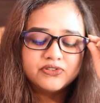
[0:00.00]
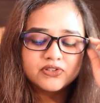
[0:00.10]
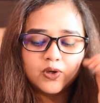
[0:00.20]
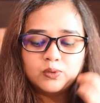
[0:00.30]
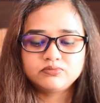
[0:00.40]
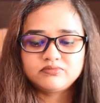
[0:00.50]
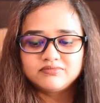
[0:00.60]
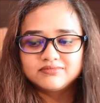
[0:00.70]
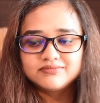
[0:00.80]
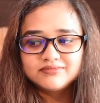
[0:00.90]
so
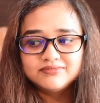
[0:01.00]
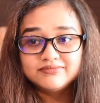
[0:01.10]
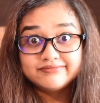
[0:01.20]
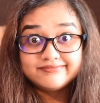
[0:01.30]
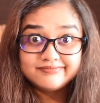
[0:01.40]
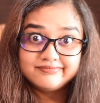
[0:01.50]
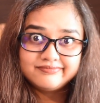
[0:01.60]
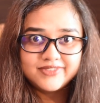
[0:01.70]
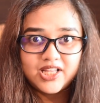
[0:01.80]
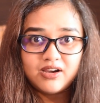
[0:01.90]

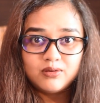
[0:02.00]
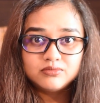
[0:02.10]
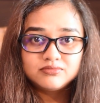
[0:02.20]
you know.